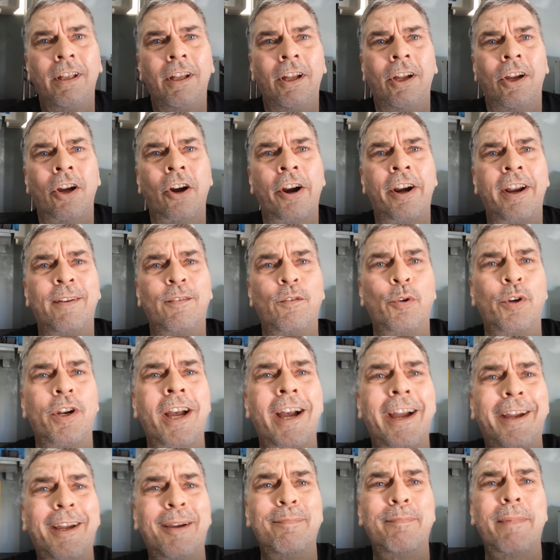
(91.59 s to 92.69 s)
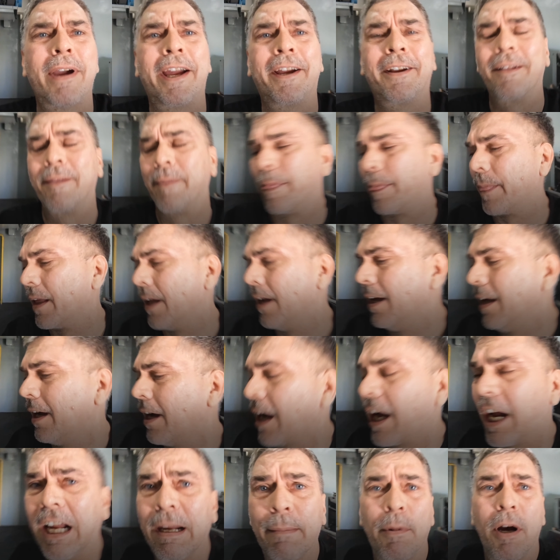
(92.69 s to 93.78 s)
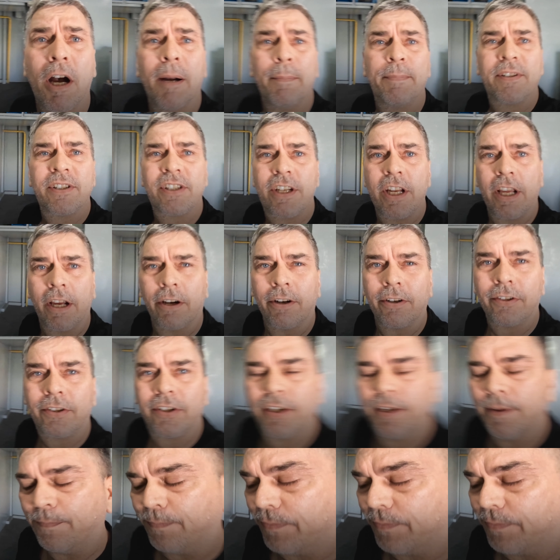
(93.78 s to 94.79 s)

All right, everyone, hi, I'm back. I am upstairs,